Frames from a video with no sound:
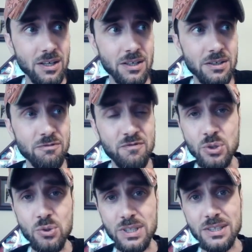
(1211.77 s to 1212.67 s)

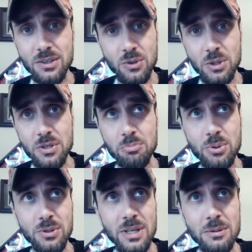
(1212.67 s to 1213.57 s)
viewing, or
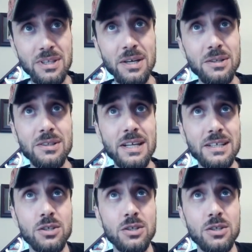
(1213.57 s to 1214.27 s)
they